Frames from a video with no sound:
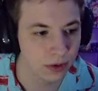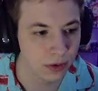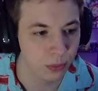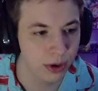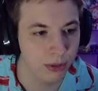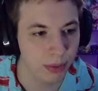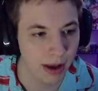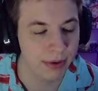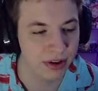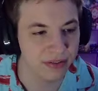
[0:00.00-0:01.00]
we could
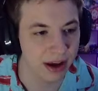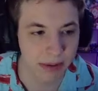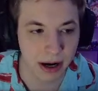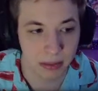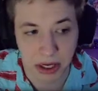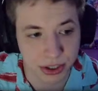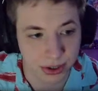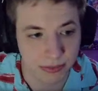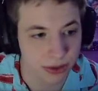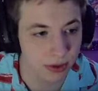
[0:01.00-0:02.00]
probably build a vampire
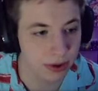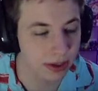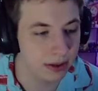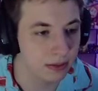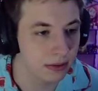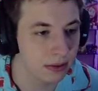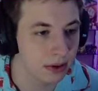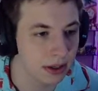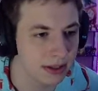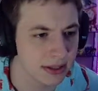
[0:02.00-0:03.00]
mansion. Screw it.
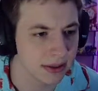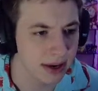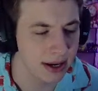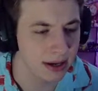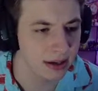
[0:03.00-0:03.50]
Honestly, right?